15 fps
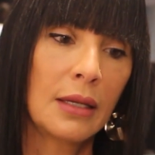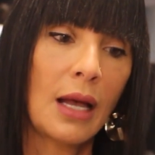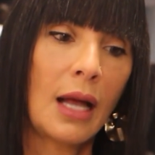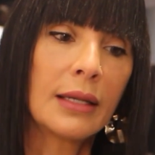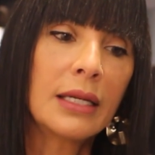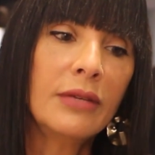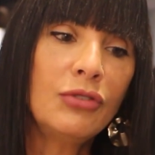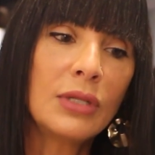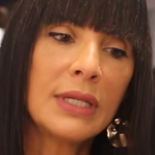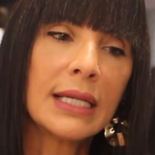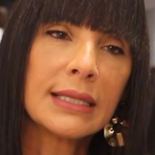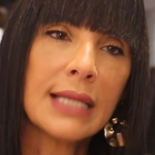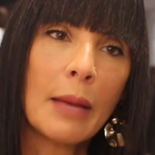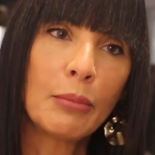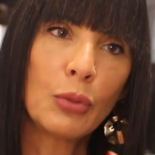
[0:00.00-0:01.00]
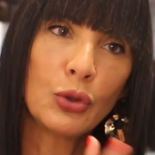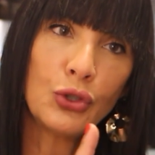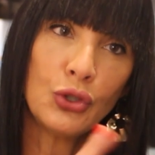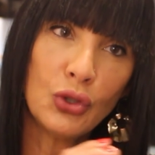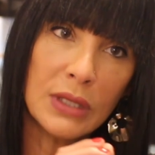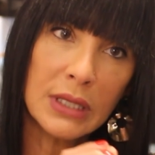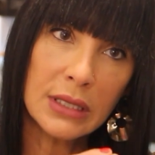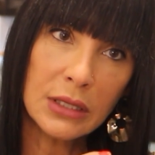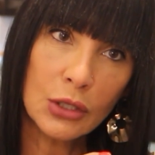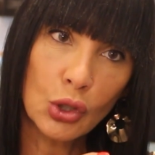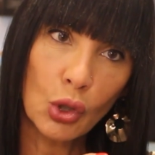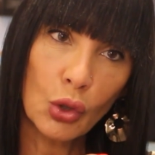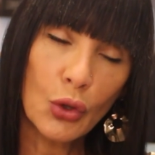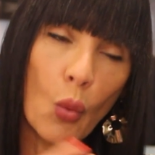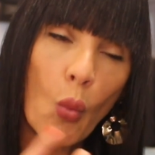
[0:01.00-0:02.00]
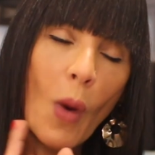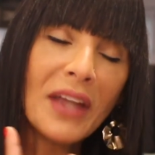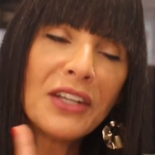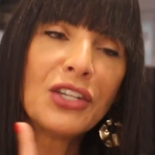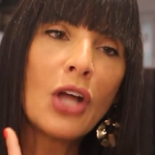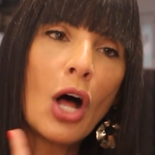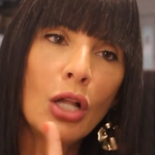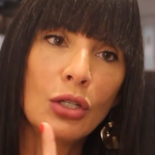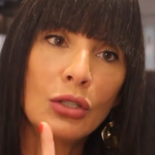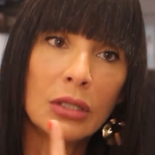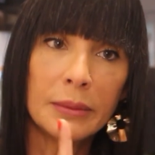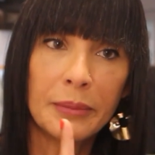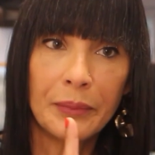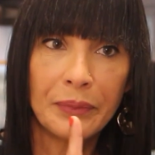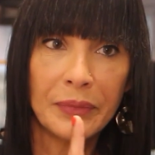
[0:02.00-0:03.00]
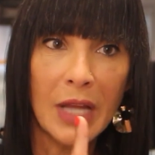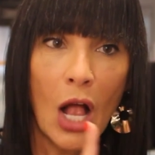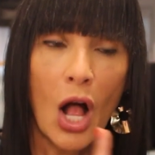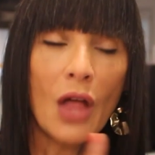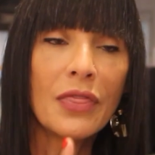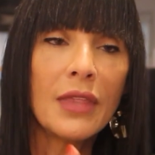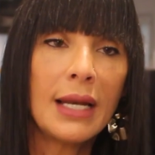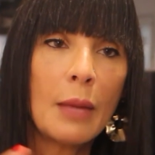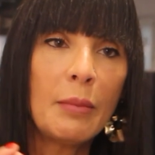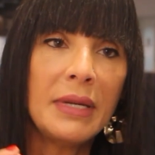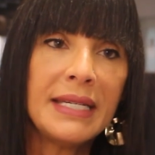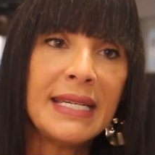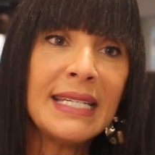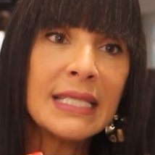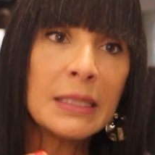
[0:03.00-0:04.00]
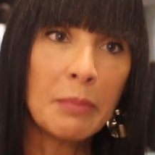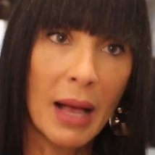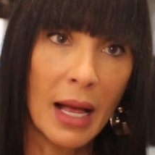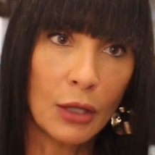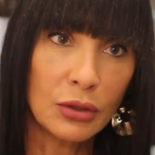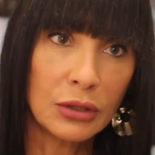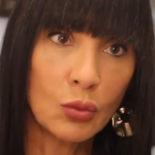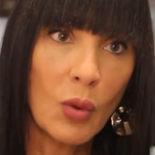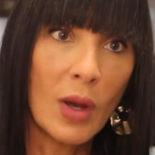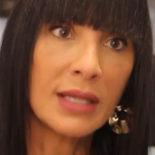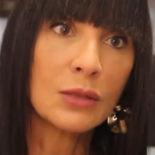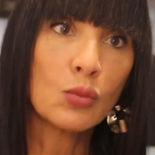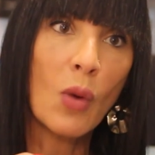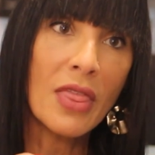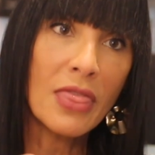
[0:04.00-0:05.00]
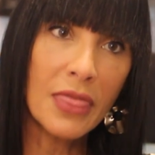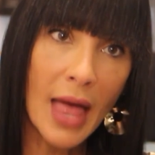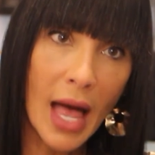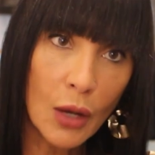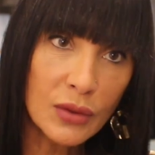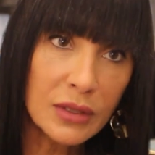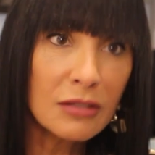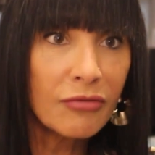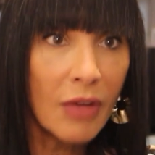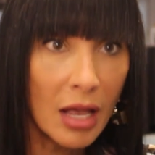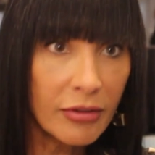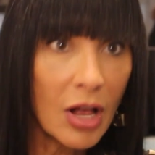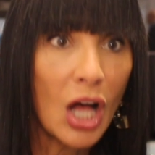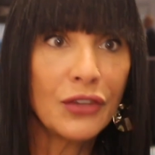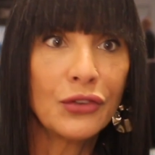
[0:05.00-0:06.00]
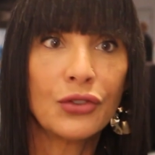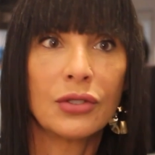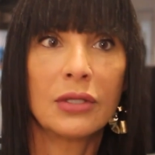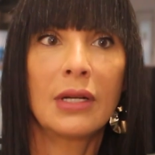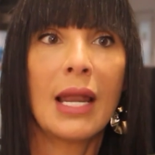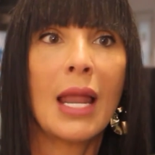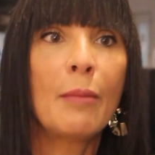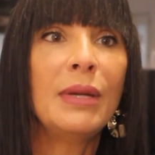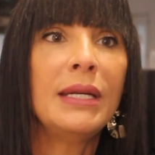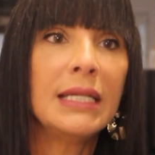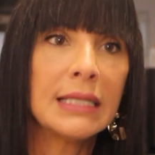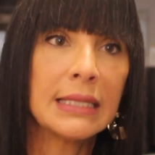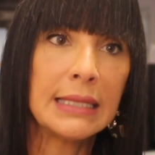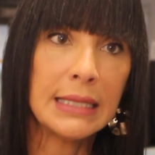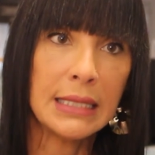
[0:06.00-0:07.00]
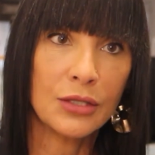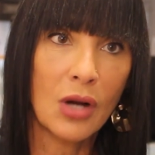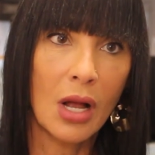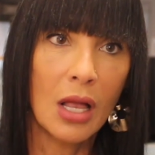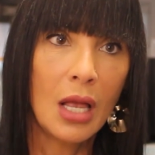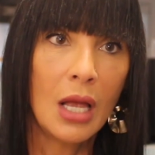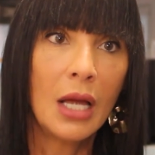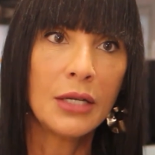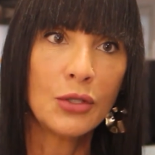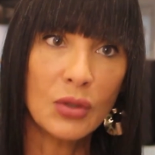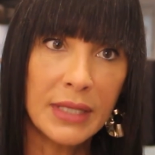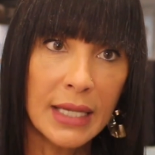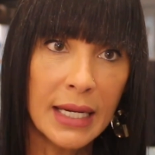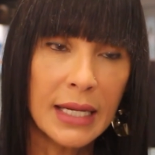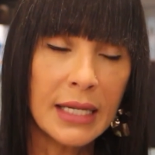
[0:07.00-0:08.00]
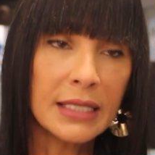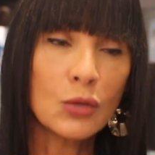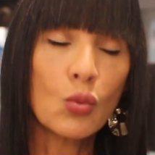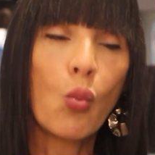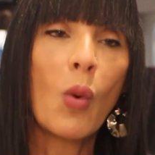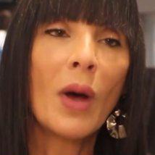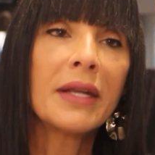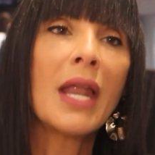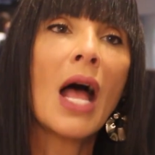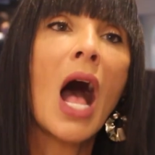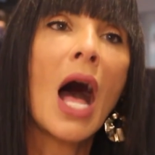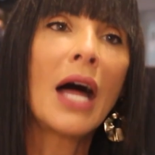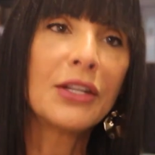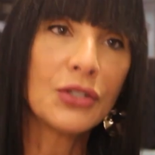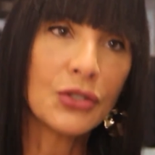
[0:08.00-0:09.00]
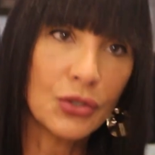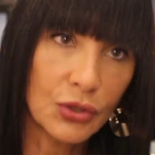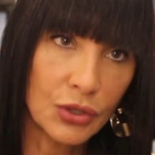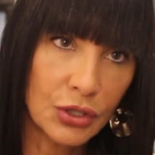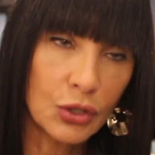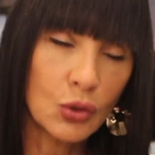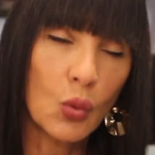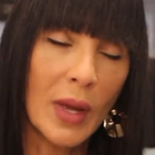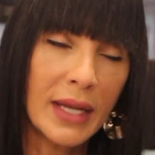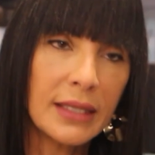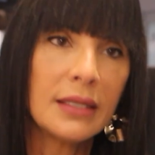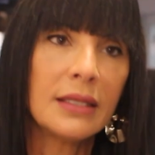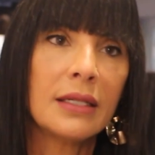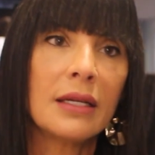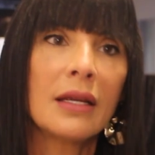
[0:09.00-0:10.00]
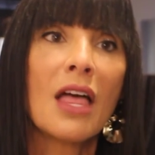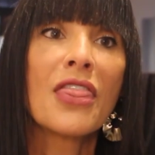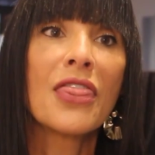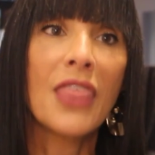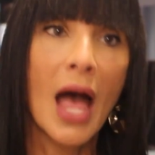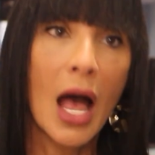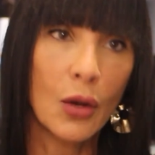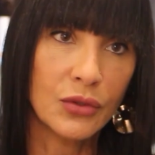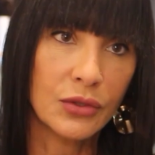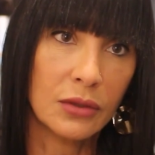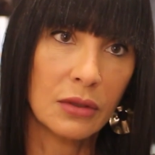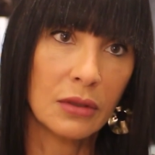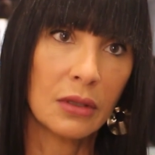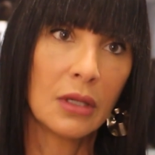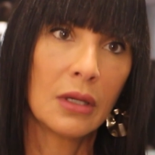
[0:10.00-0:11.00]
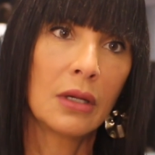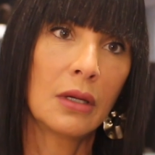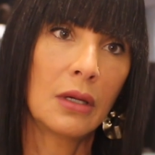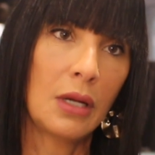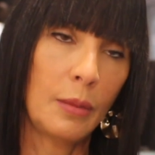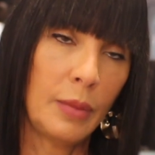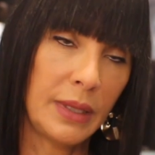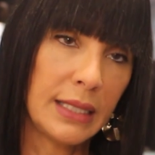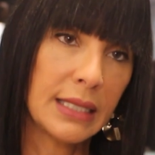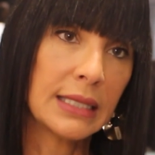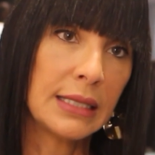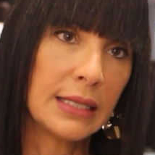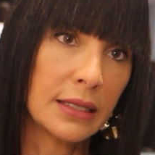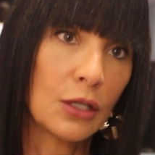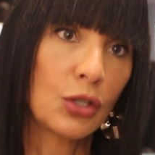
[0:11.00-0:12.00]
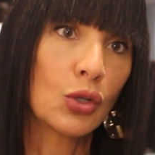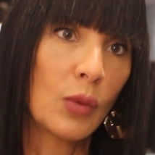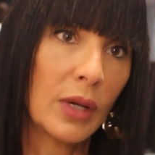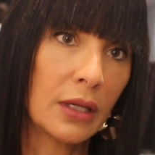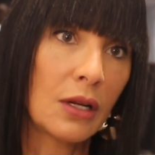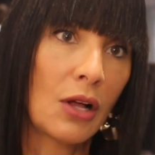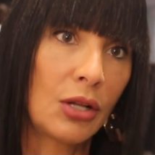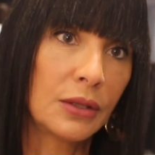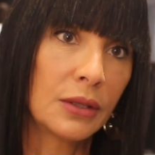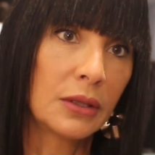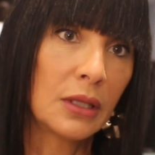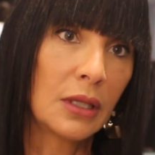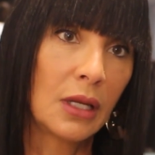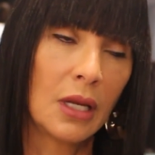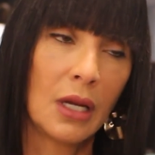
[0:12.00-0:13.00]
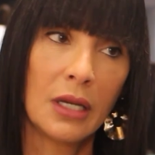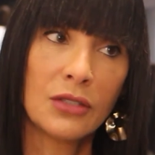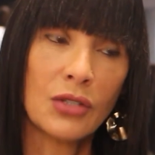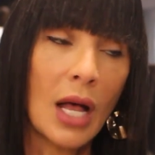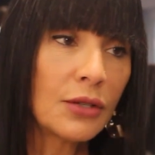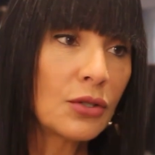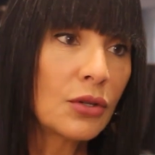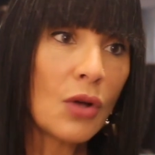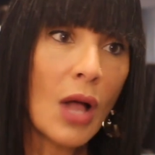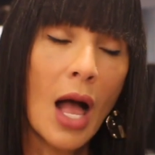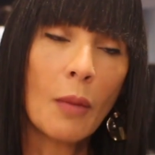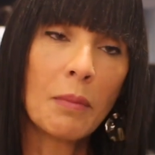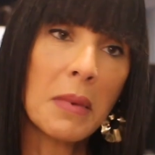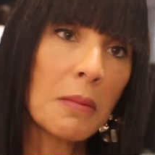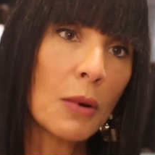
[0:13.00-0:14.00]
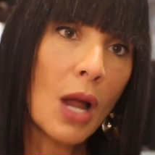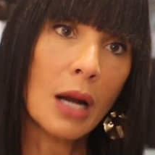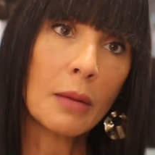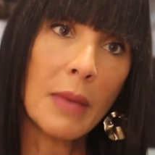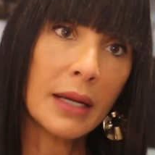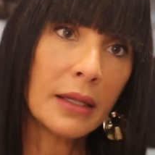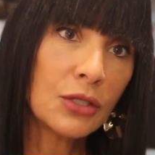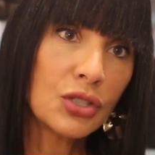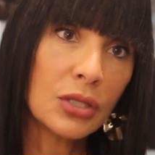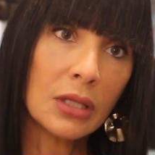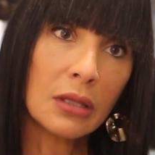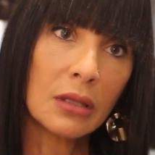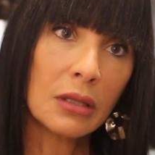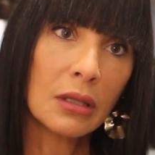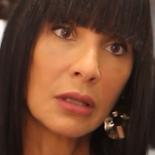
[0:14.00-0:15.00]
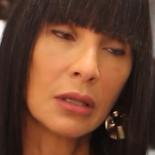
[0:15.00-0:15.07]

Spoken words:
I'll give you an example. 2 years ago, the $1 on the Lebanese pound was 1,500 Lebanese lira. Today is 120,000 Lebanese lira on $1. So I don't know how people are managing,